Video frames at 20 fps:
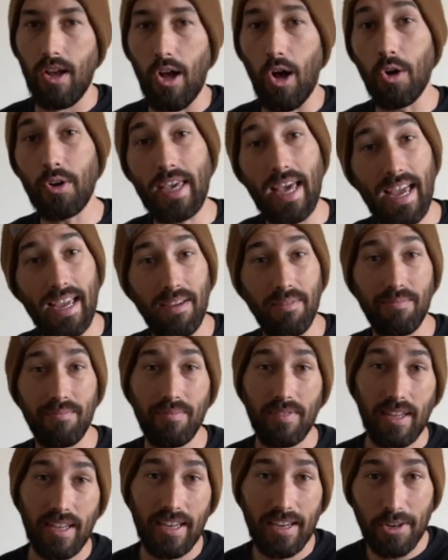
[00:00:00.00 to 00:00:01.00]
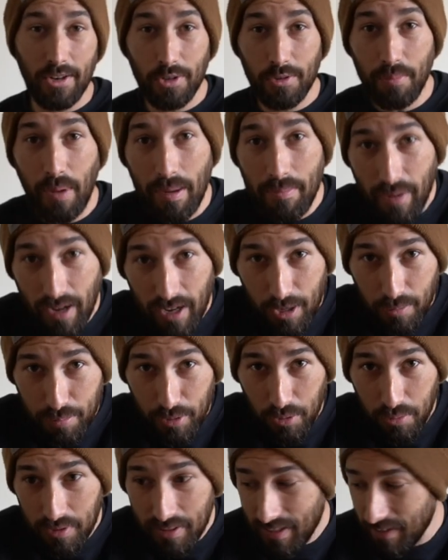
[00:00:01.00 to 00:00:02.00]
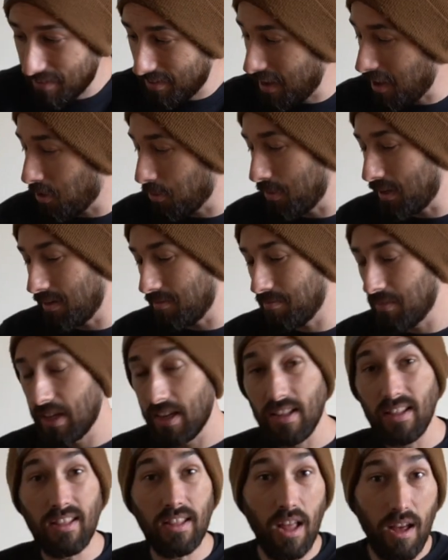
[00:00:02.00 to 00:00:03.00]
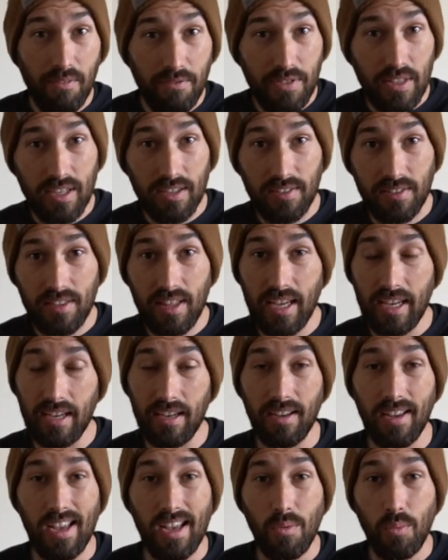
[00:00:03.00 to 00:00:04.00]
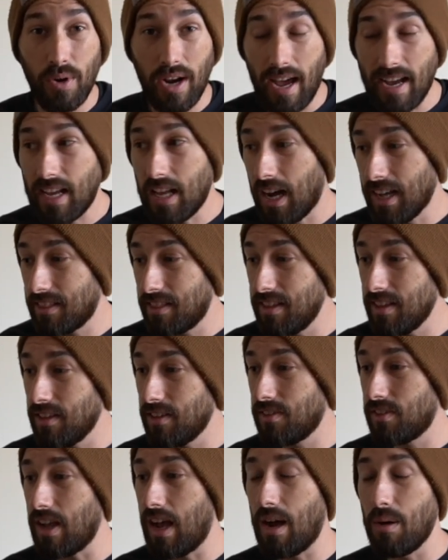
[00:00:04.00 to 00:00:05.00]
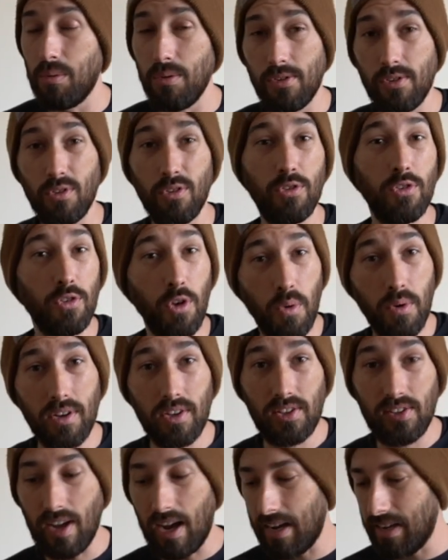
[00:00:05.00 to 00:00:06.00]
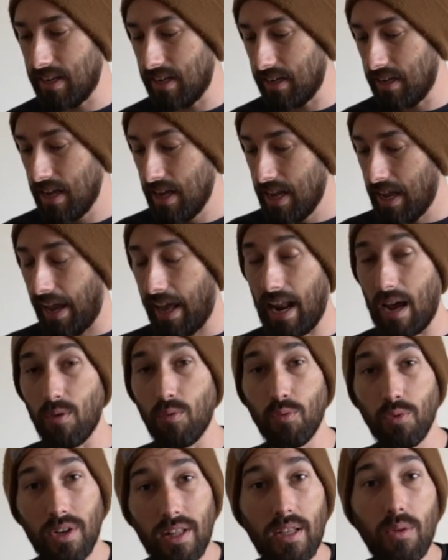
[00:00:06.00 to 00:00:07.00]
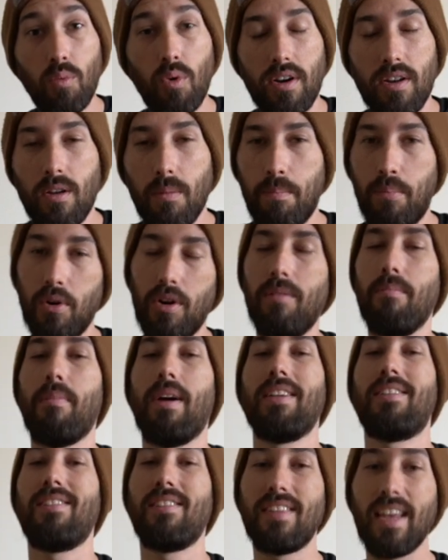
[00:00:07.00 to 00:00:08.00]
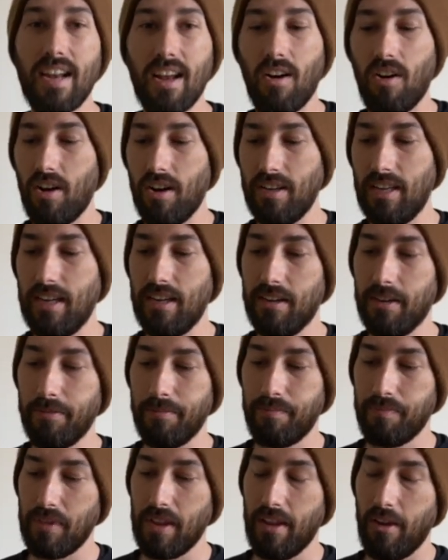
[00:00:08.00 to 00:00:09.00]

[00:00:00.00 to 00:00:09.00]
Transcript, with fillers: Okay, here is my bugaboo with this helmet. Love this thing. When I got this, I was so excited and I really wanted to put my Sena on here.